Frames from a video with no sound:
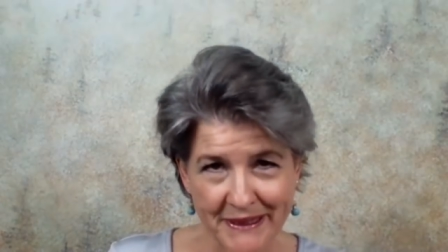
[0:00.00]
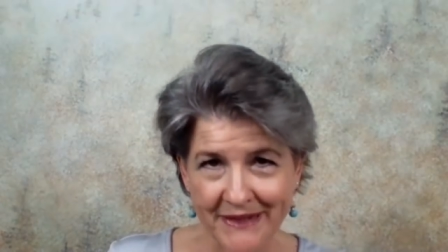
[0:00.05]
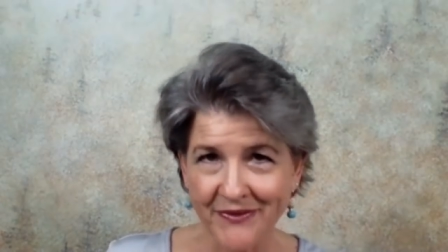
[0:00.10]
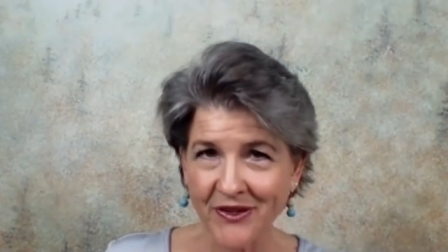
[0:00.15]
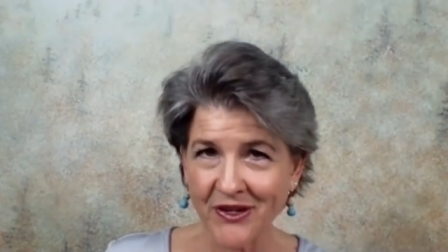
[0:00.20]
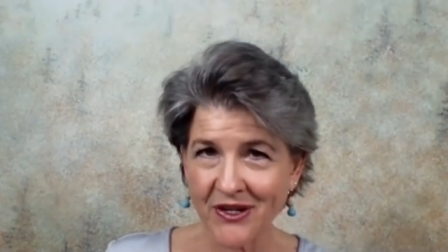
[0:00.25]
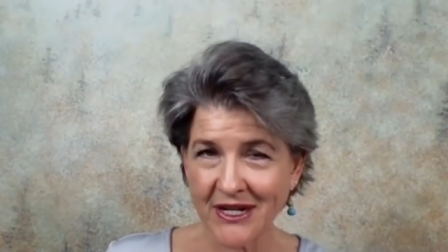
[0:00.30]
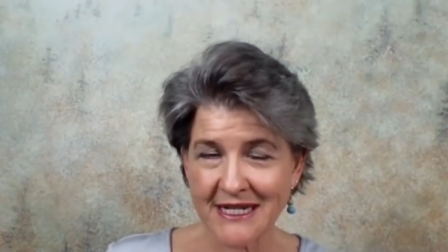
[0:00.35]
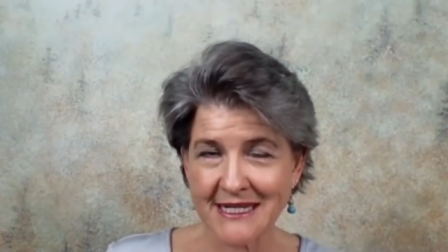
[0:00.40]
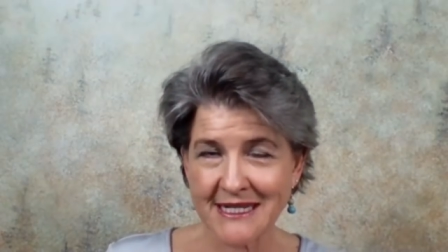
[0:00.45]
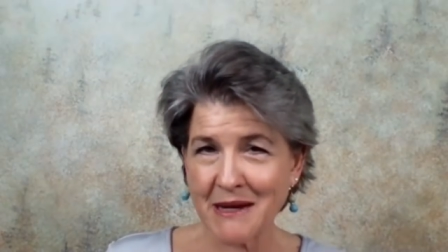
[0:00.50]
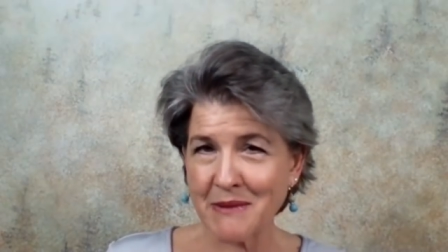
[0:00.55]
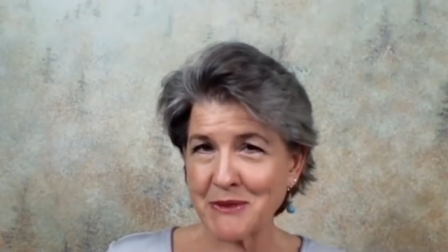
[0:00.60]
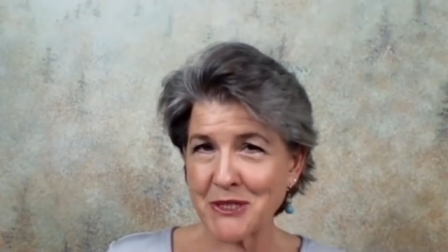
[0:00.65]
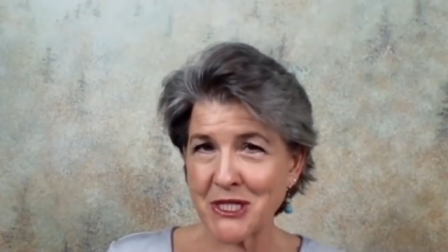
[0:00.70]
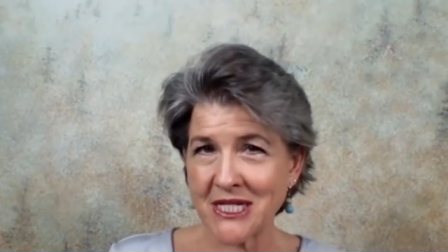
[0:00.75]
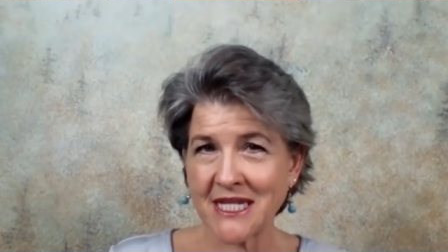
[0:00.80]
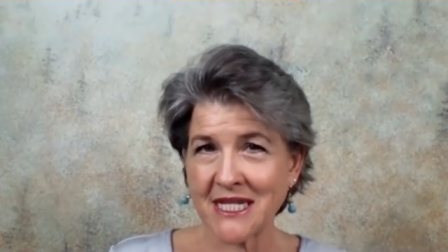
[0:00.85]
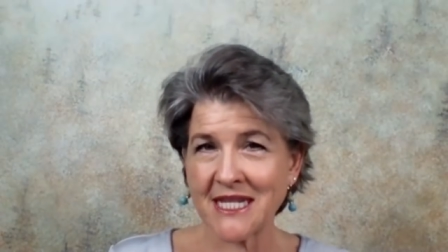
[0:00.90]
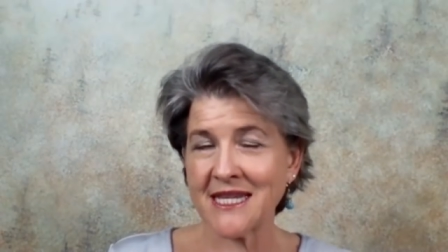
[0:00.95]
If you're an
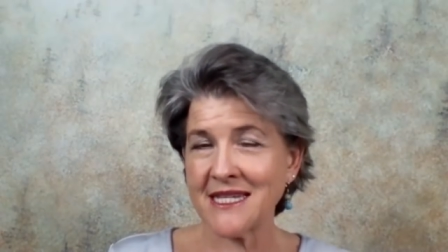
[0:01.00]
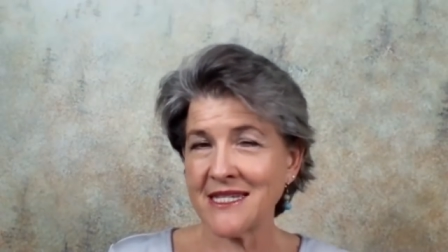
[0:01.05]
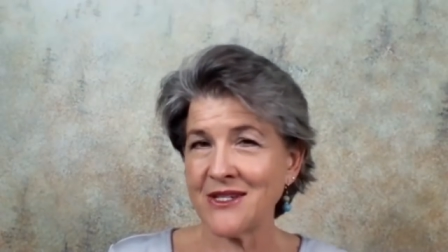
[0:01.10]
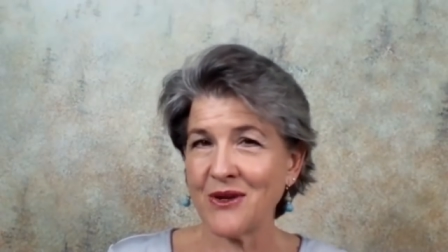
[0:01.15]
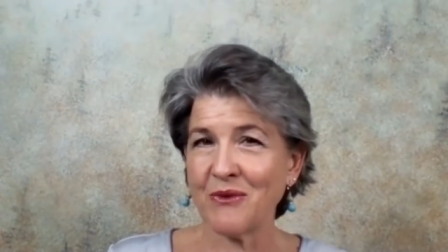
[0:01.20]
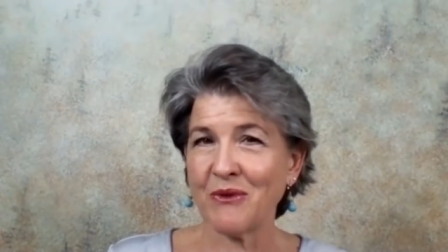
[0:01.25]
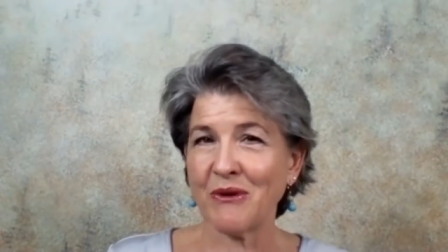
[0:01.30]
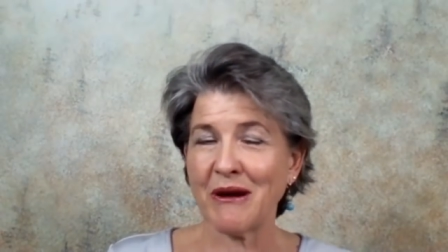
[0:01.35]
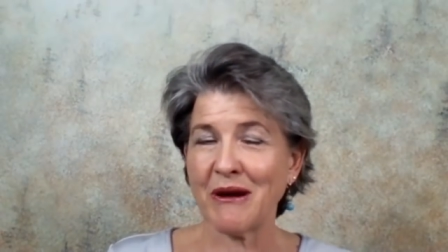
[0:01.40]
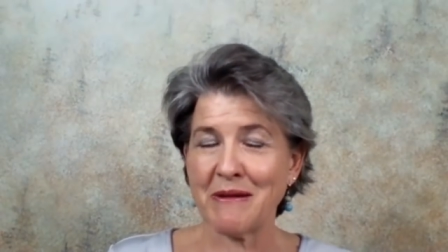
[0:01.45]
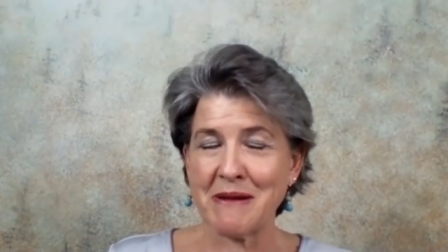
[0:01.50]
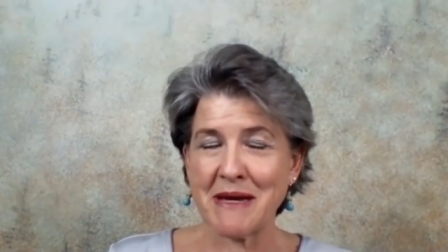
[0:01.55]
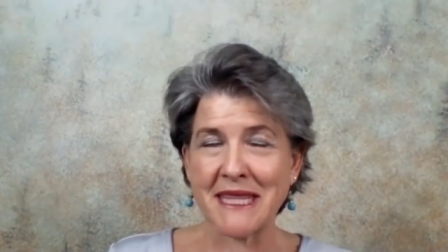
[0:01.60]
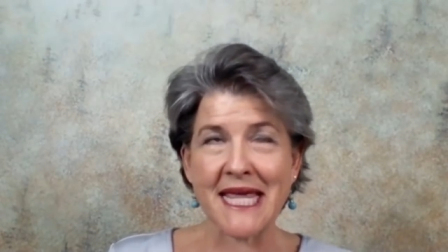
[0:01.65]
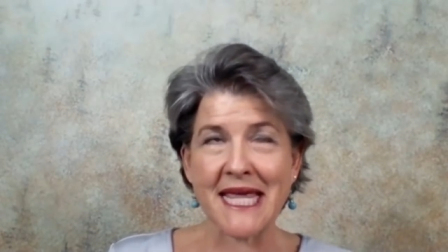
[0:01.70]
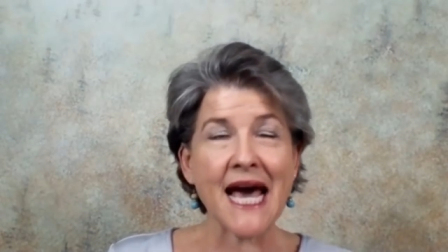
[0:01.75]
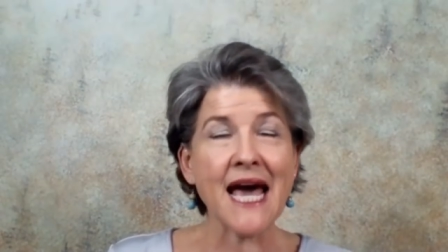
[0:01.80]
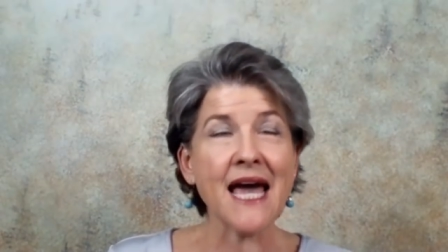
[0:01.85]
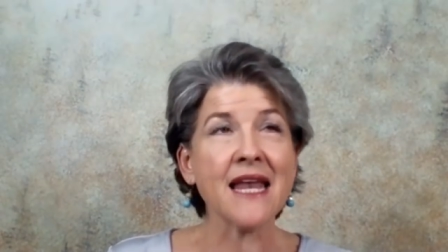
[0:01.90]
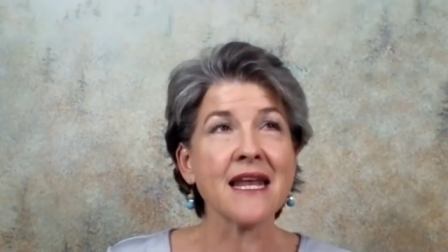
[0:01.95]
exception to this, don't worry about
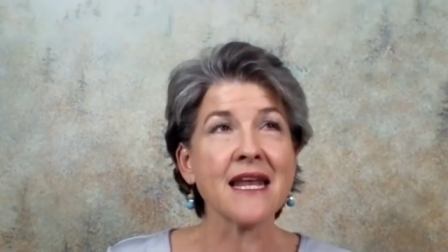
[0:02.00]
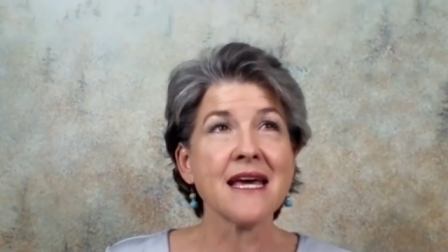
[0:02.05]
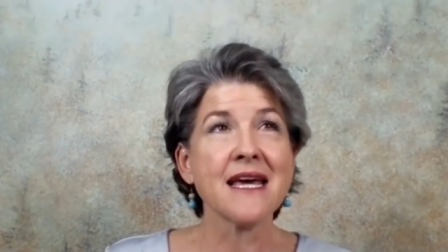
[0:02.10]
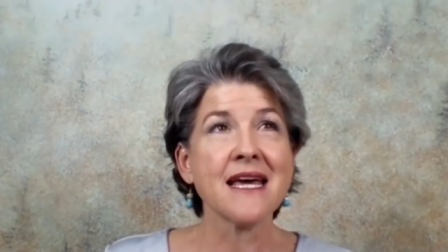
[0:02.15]
that.